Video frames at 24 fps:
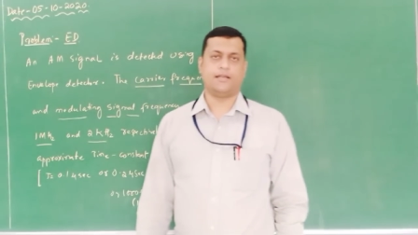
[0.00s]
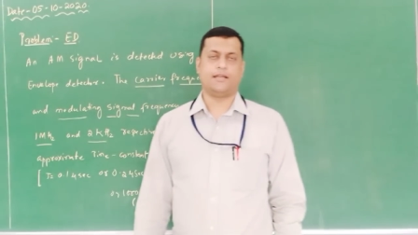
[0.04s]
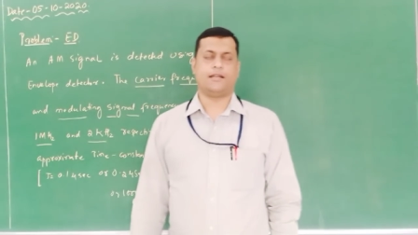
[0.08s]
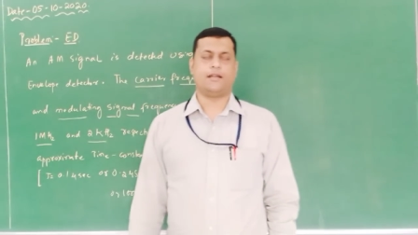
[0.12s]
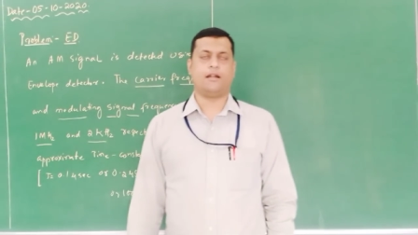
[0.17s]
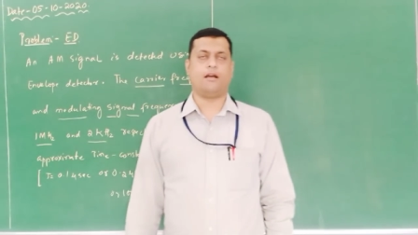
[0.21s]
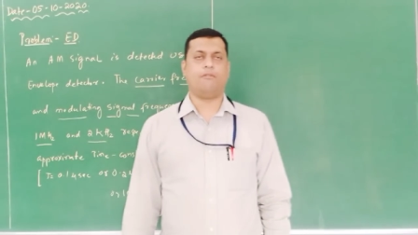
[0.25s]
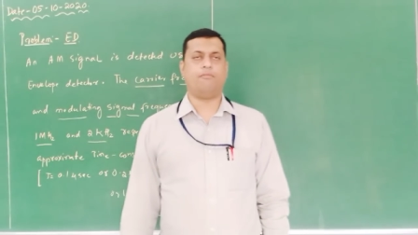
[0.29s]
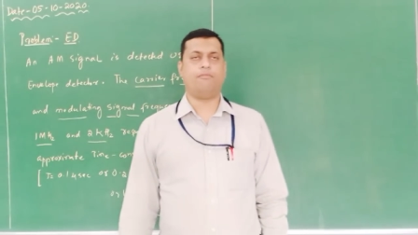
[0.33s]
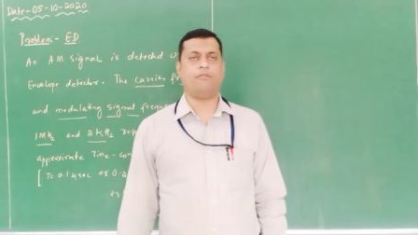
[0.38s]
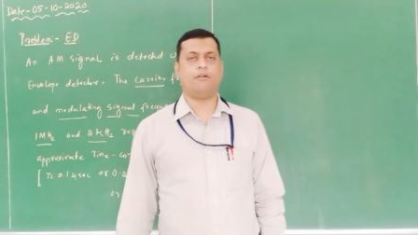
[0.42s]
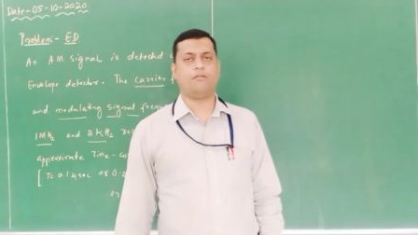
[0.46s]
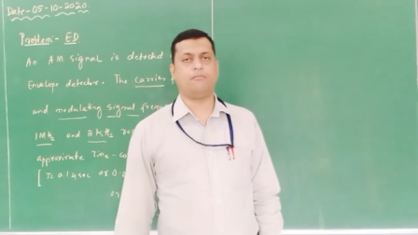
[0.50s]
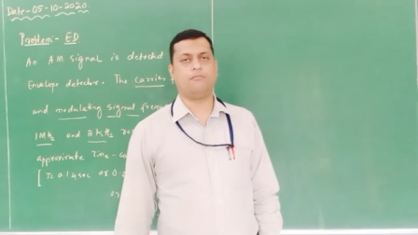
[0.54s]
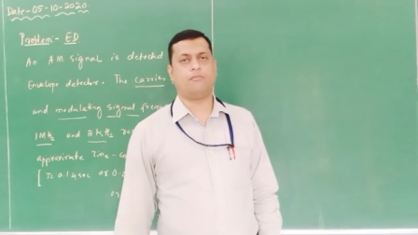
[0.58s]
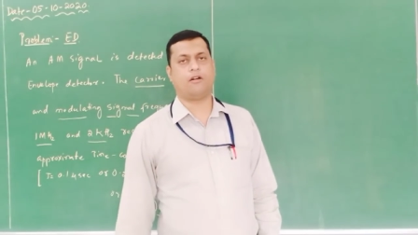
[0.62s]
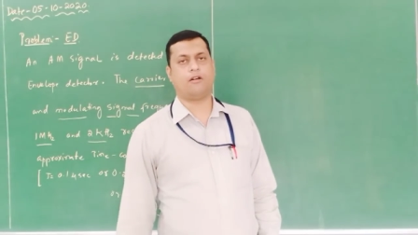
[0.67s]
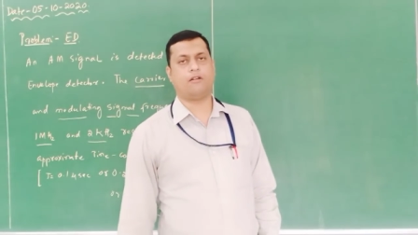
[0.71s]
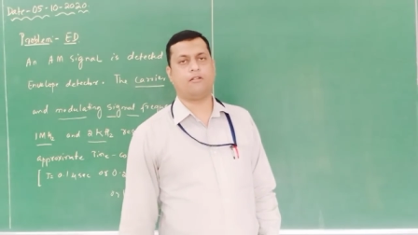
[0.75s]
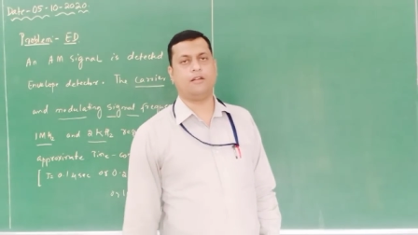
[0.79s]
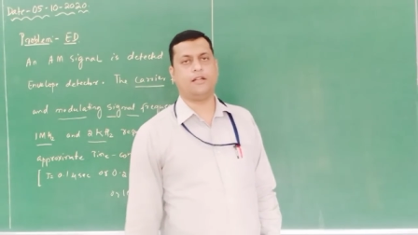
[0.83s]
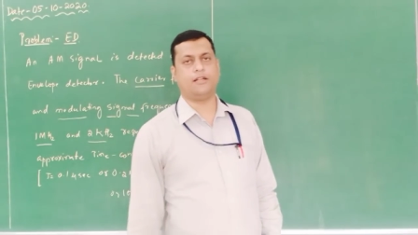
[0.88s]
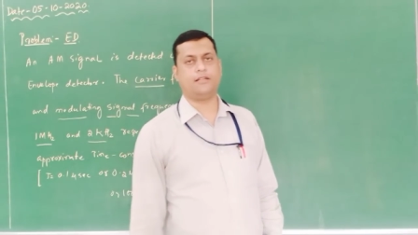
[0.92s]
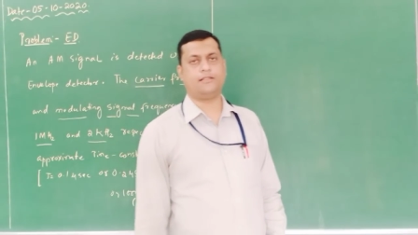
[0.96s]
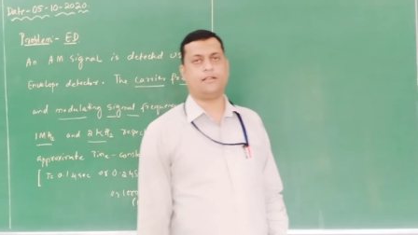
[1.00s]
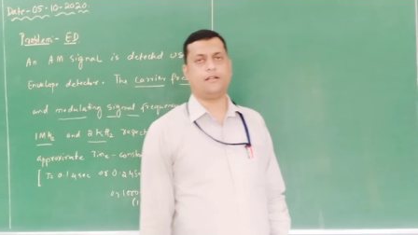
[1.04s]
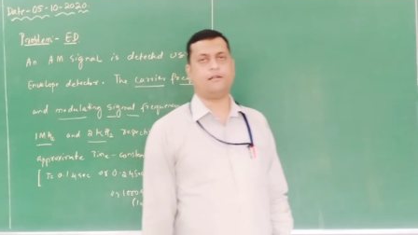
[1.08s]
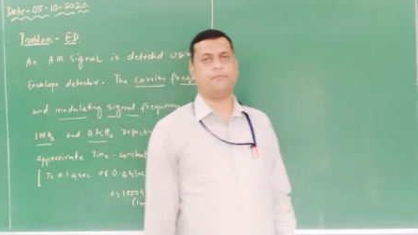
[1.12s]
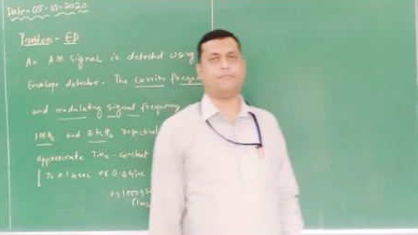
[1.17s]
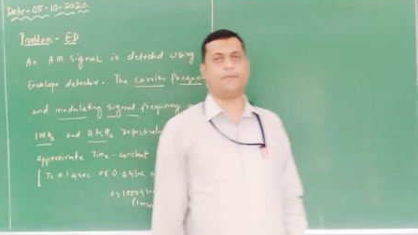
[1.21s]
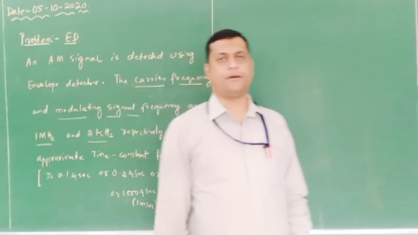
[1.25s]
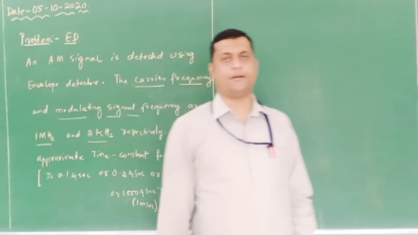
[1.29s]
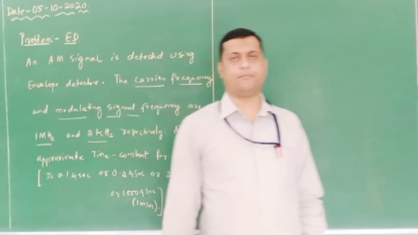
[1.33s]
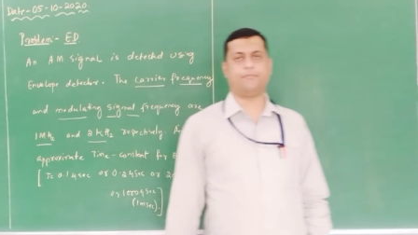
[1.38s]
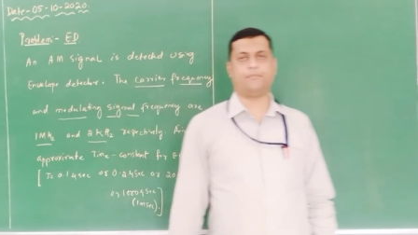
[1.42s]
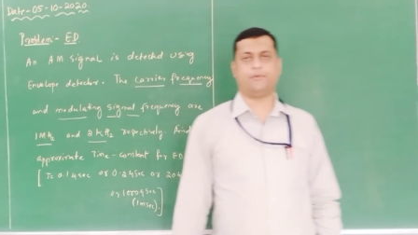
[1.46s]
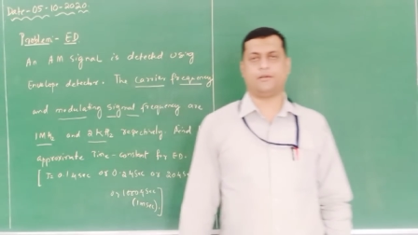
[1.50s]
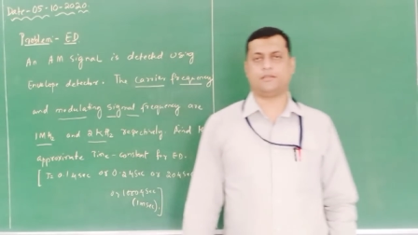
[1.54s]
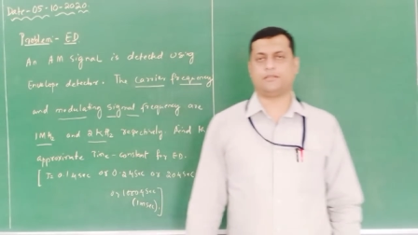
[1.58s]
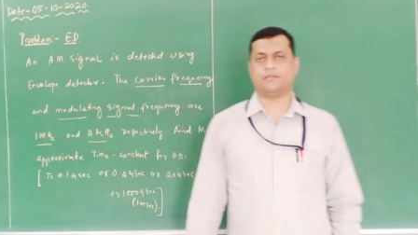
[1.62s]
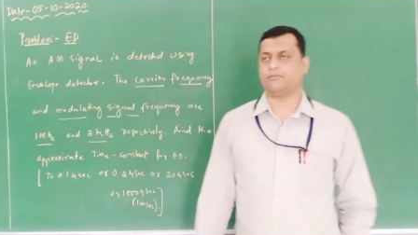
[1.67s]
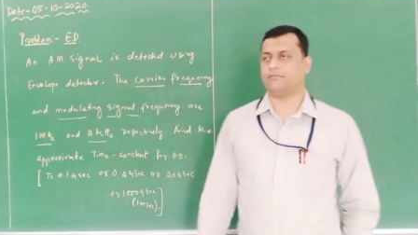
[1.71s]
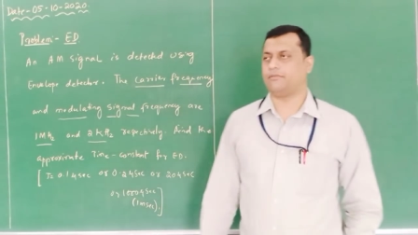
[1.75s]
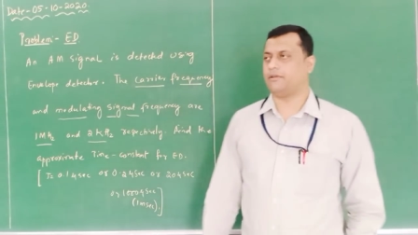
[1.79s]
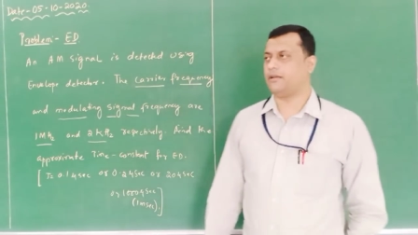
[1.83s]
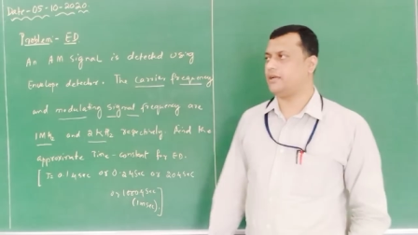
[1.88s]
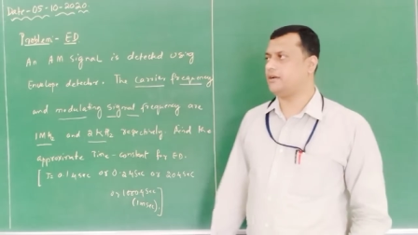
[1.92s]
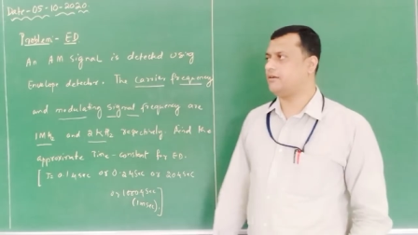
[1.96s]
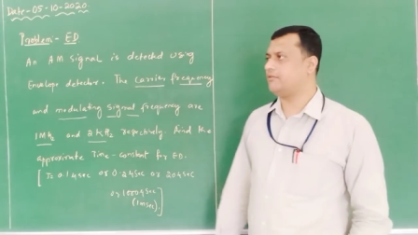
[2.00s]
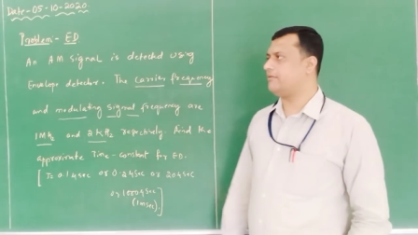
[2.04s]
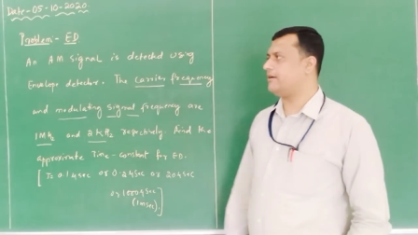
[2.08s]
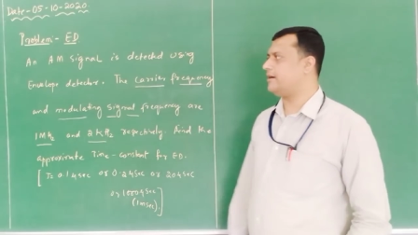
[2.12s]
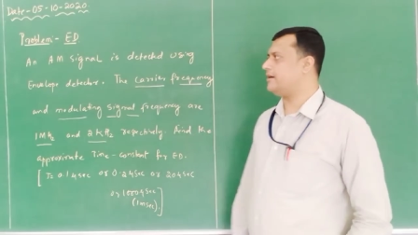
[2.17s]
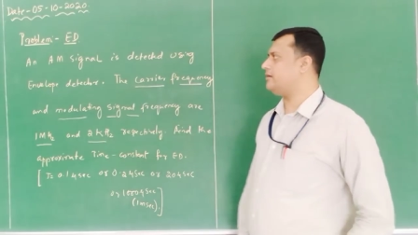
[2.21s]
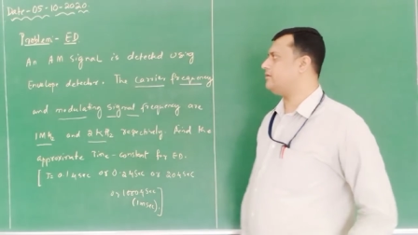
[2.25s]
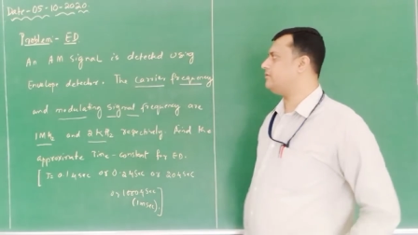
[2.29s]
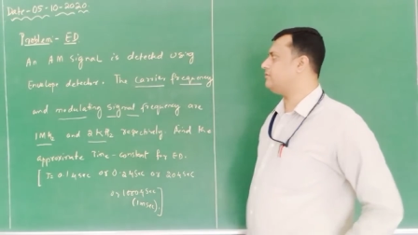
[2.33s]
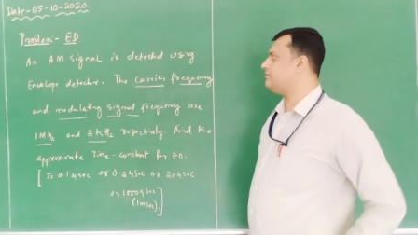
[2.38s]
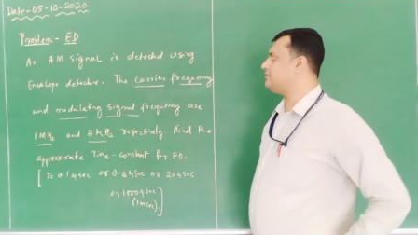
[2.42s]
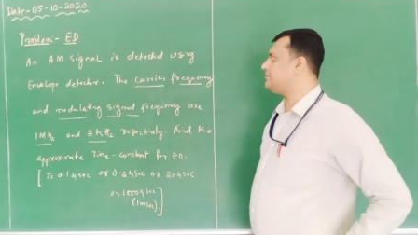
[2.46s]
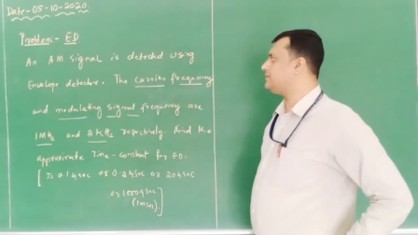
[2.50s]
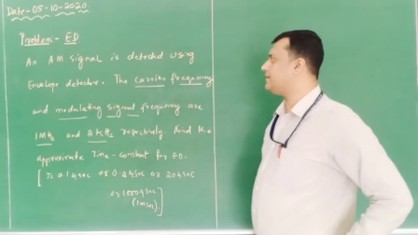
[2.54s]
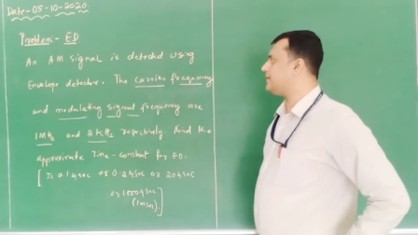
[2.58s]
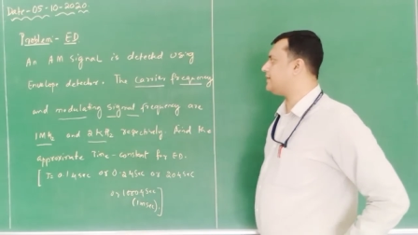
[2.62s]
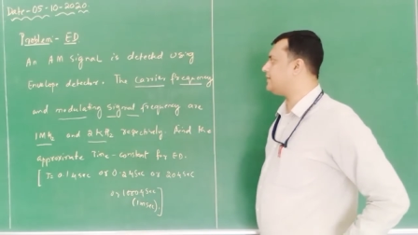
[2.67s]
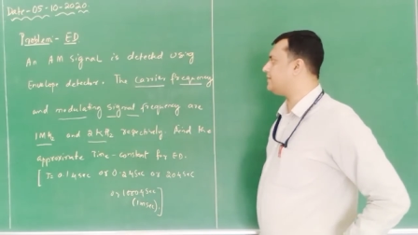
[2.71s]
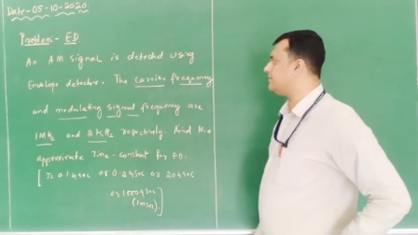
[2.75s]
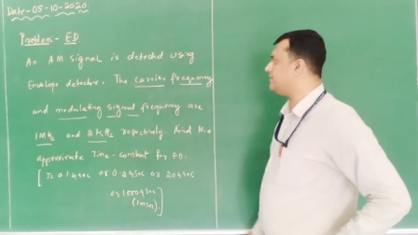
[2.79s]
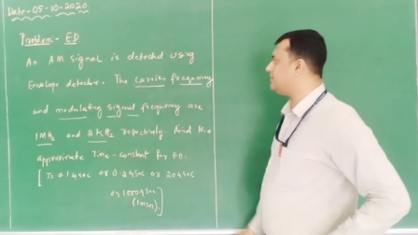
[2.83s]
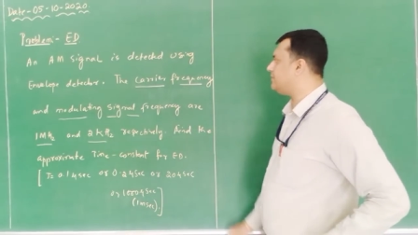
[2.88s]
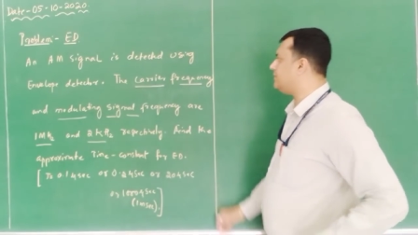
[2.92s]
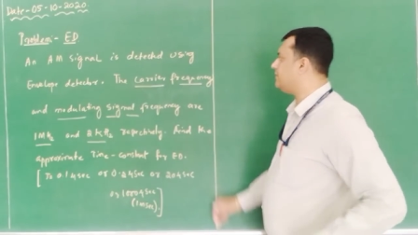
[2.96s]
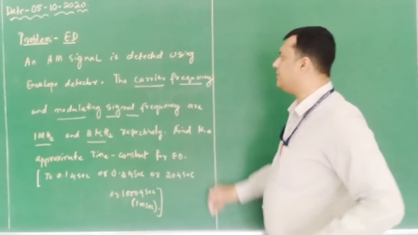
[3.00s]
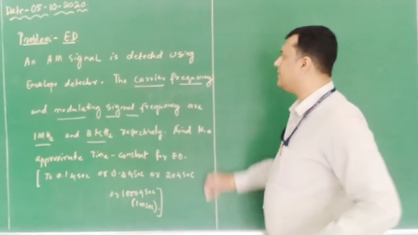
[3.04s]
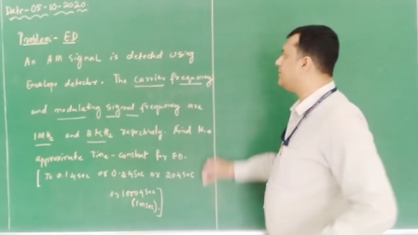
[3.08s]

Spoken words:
Now for modulation purpose, we require two signals.